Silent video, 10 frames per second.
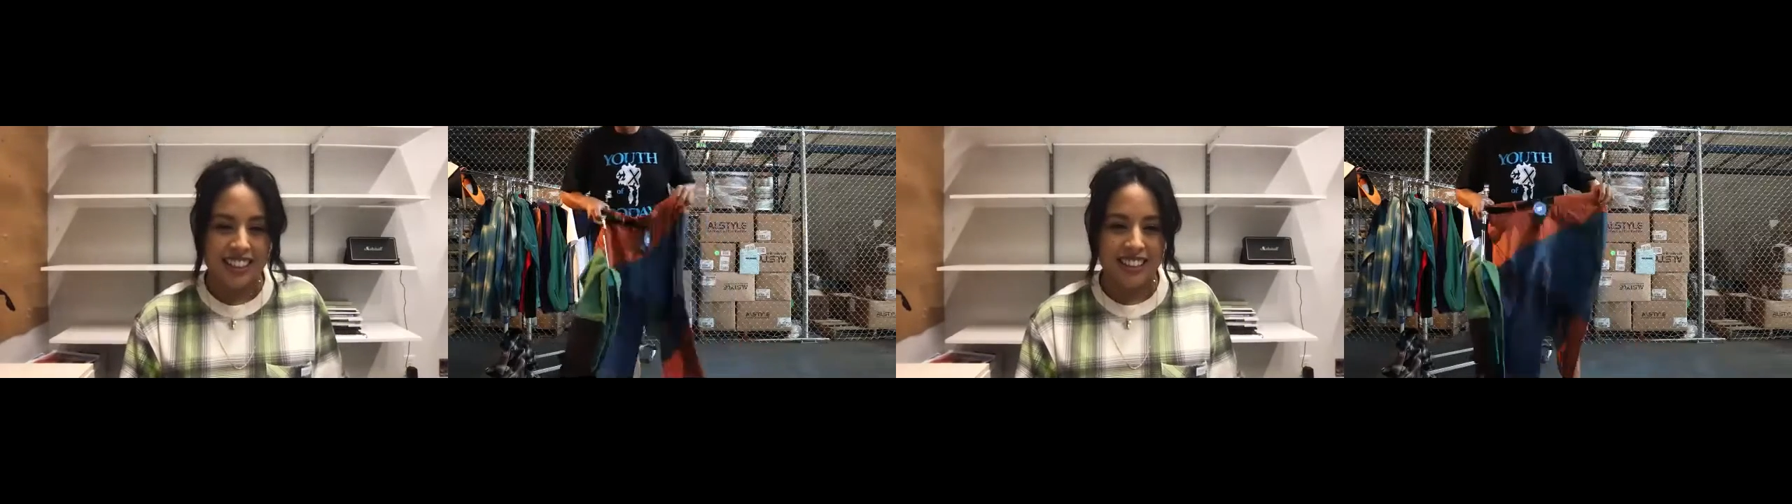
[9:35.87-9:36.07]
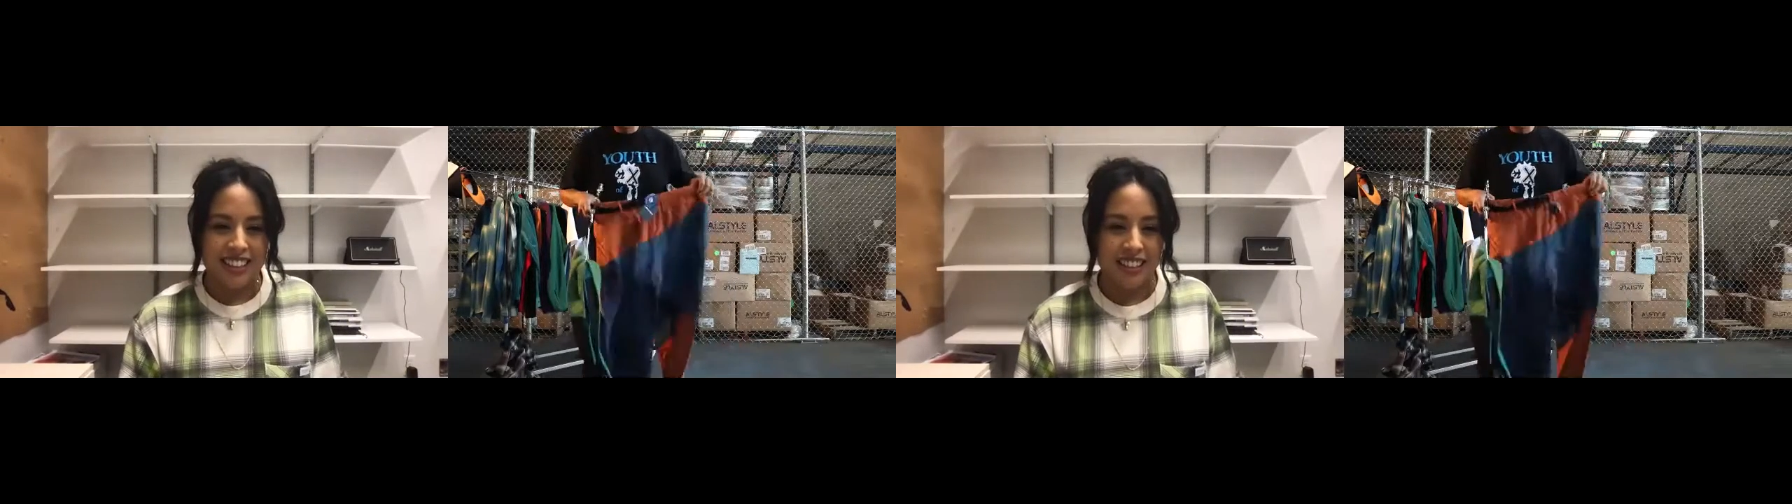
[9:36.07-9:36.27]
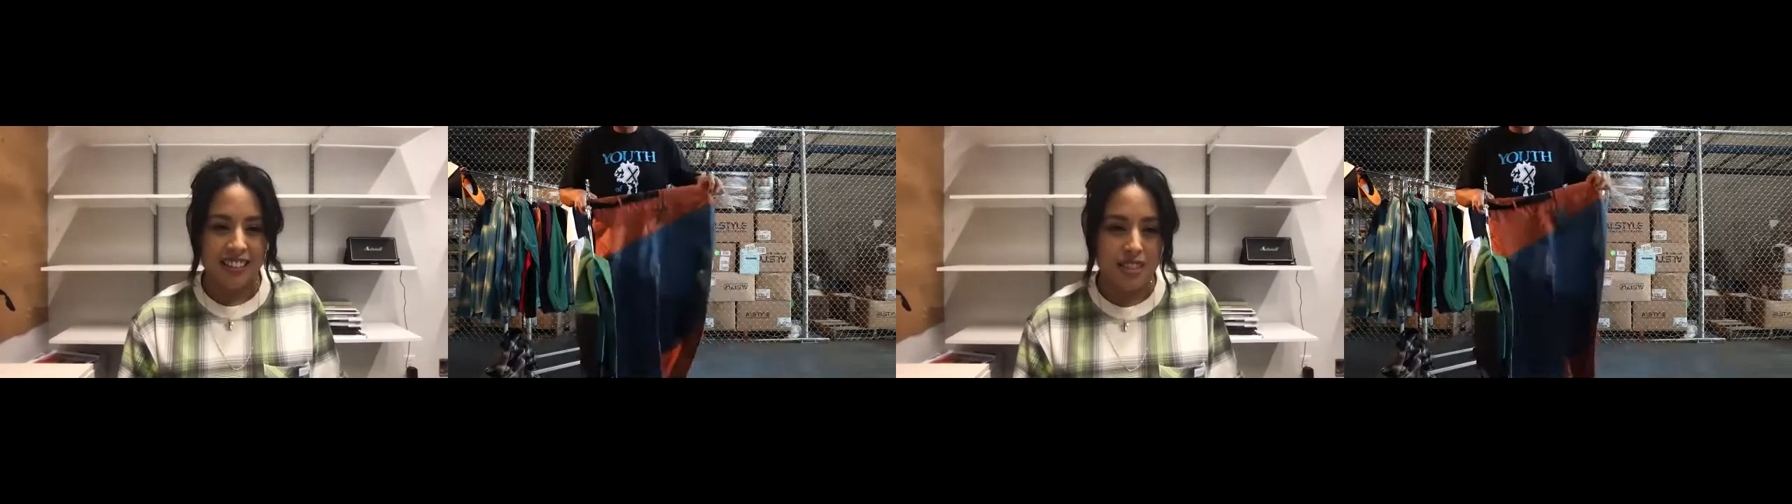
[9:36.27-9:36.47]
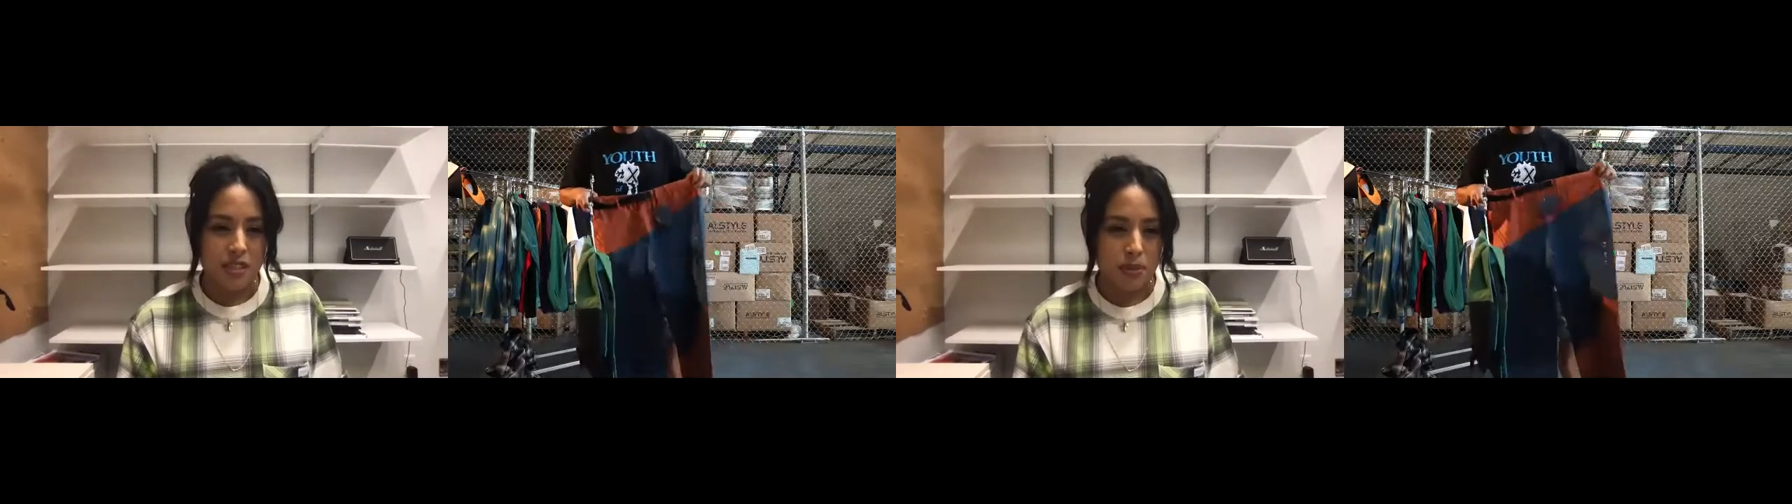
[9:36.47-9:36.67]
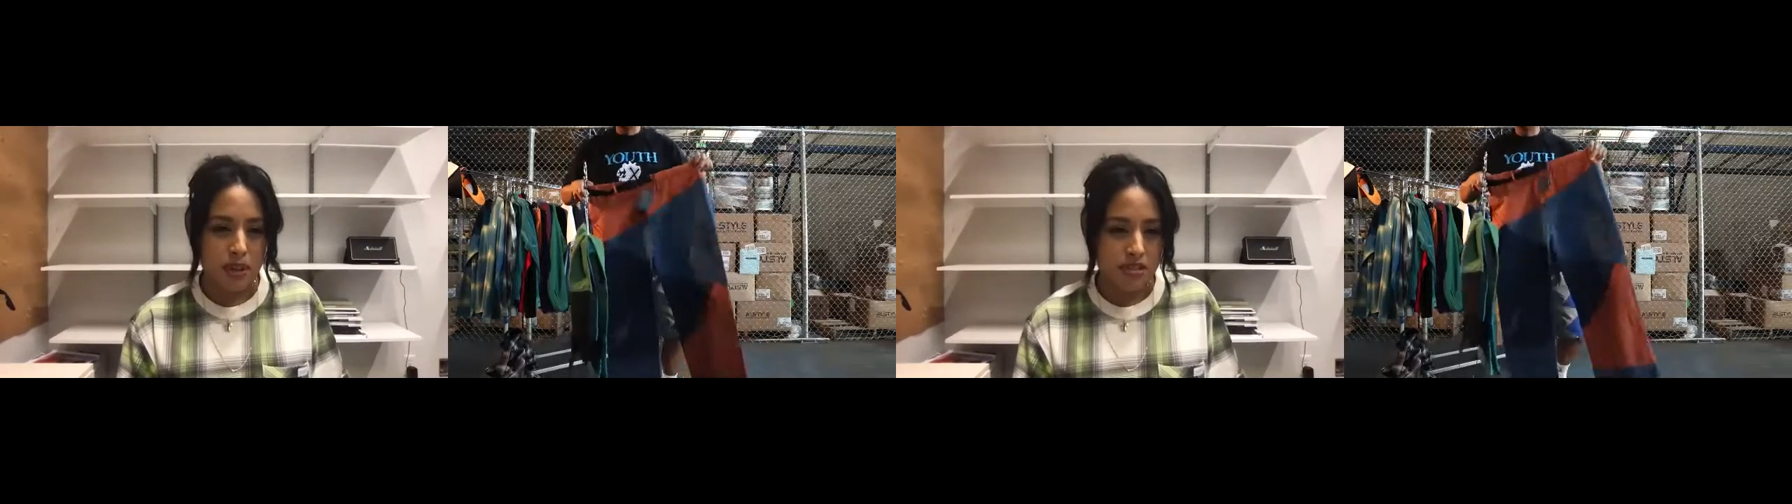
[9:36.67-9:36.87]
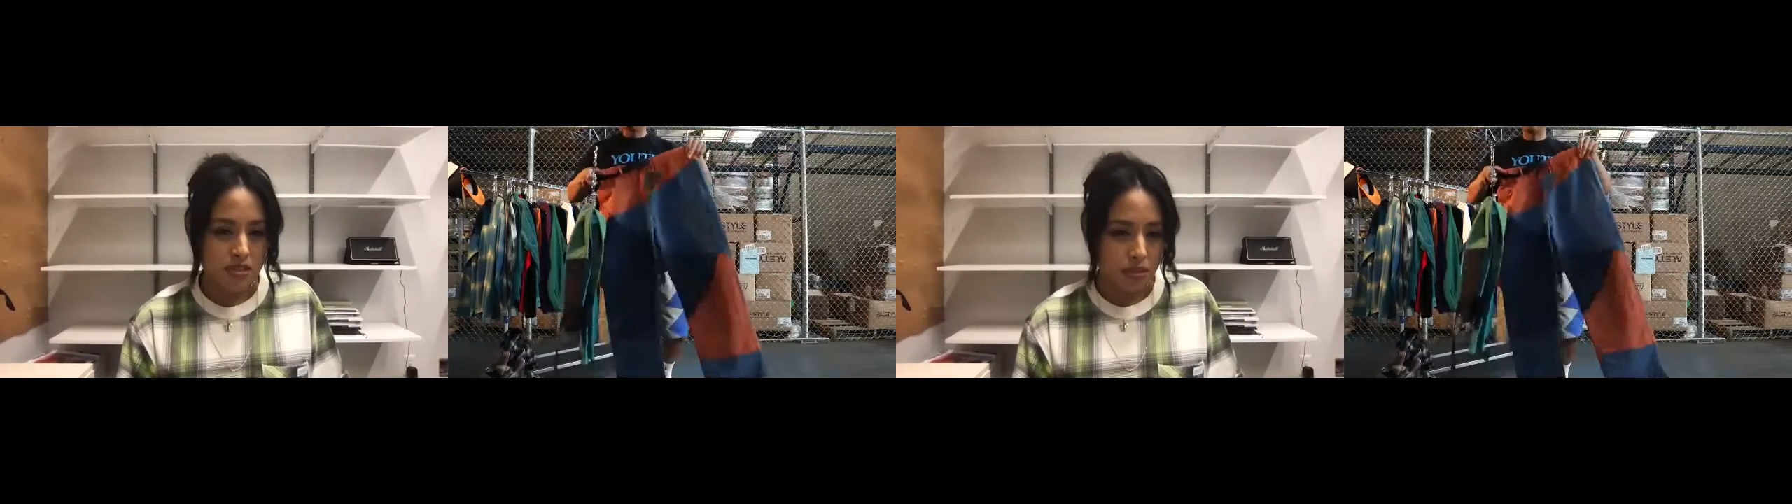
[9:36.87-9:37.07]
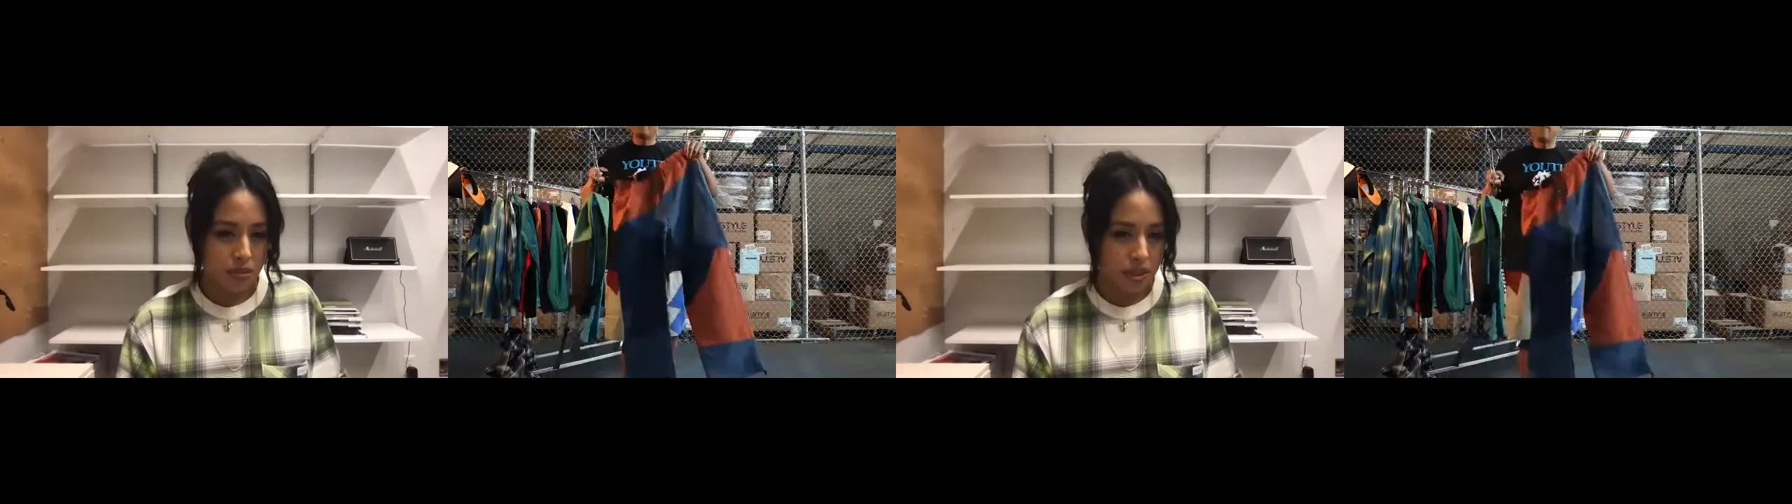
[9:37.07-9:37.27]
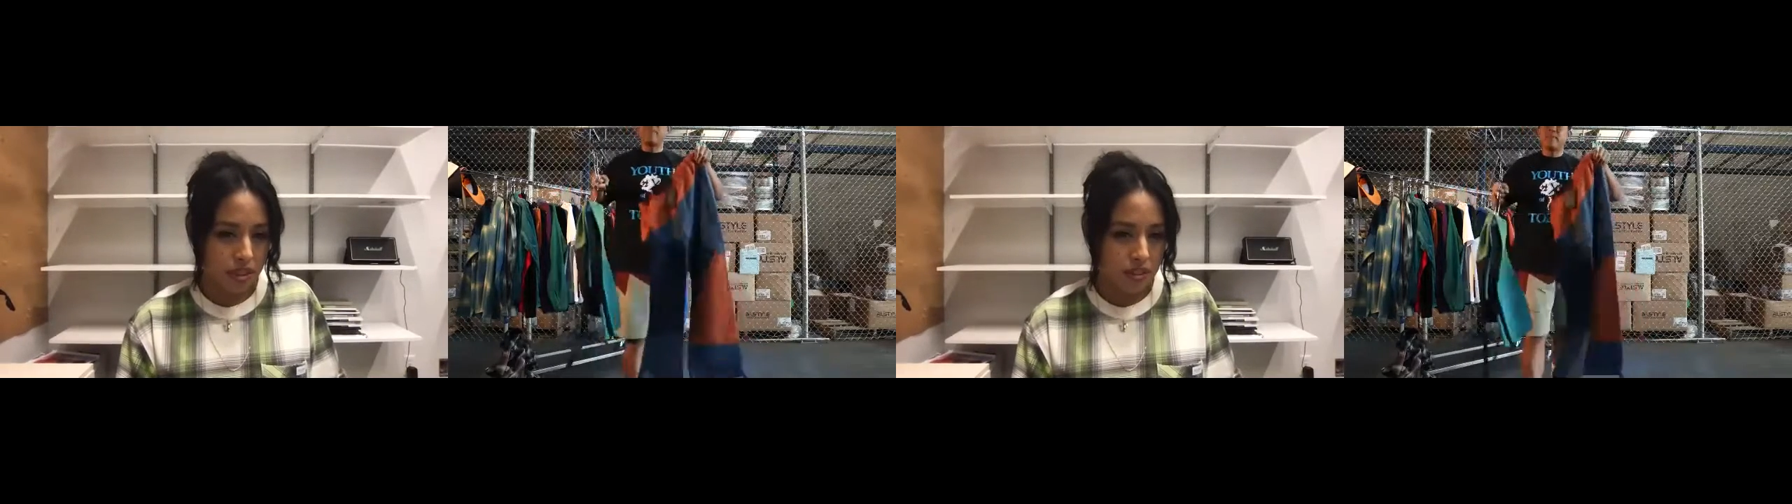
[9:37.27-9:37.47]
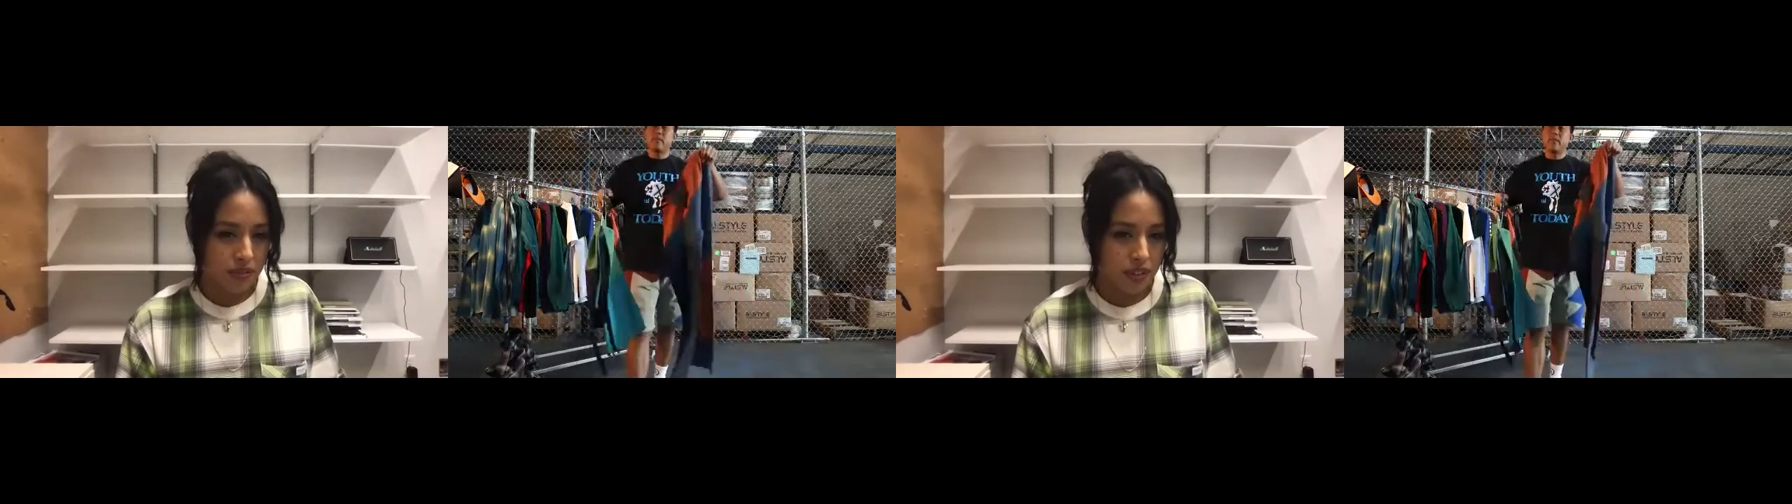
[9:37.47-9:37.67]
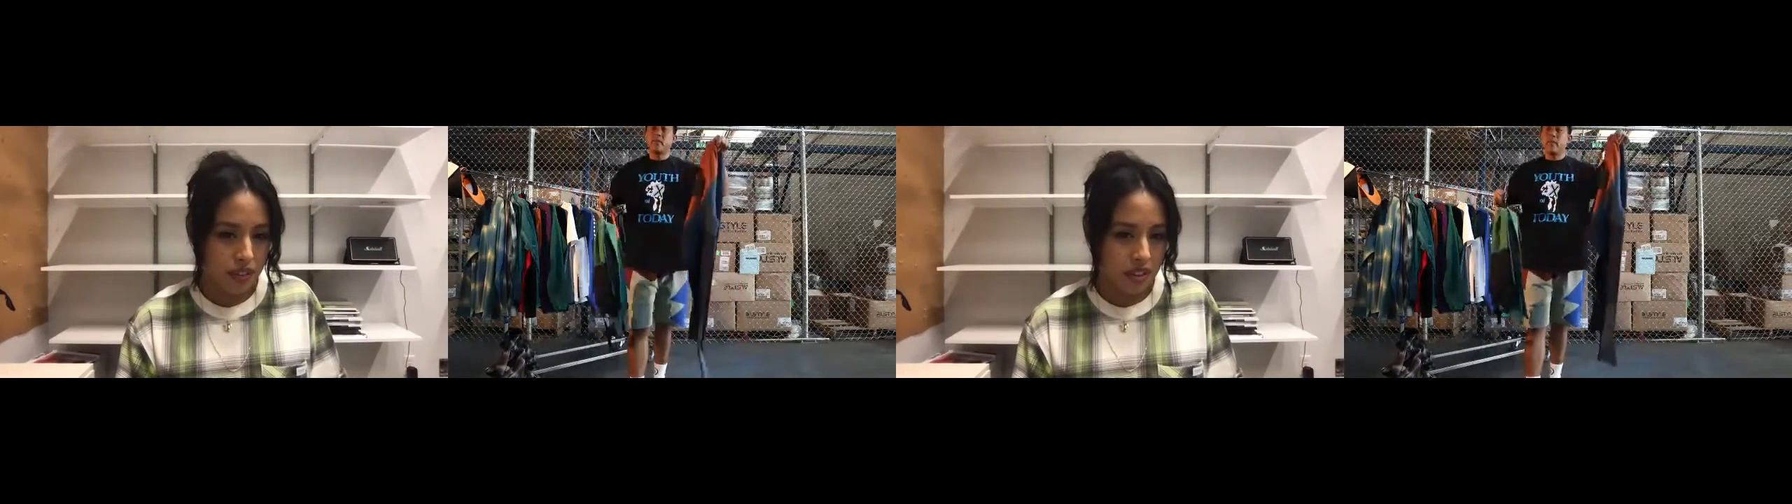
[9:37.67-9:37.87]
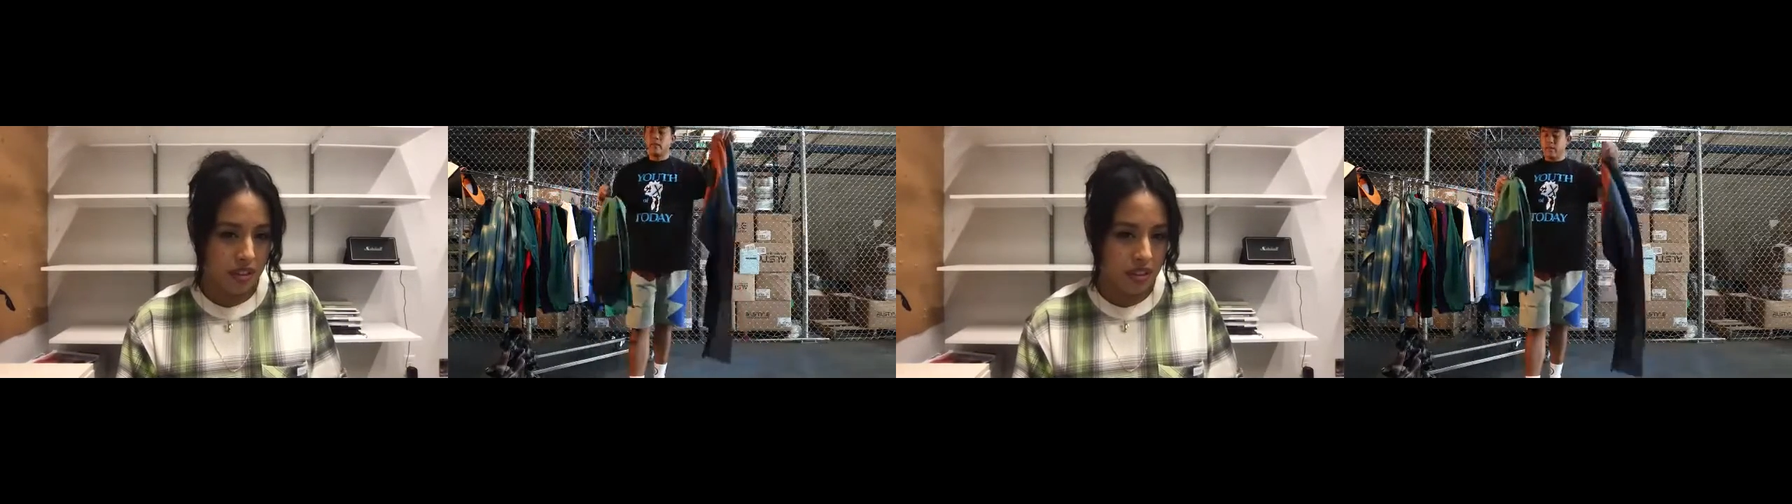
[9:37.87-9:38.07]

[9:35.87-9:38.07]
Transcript: Yeah, these pants are really fun.